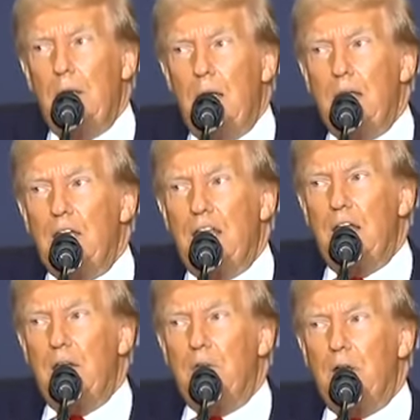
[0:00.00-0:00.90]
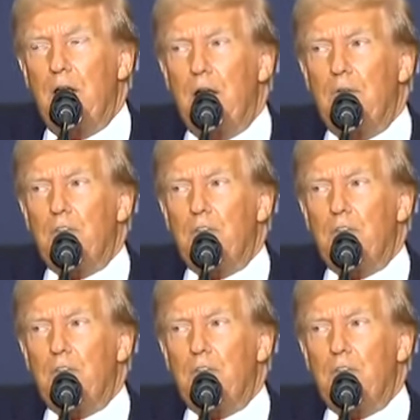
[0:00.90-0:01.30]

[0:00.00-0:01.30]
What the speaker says: and get involved.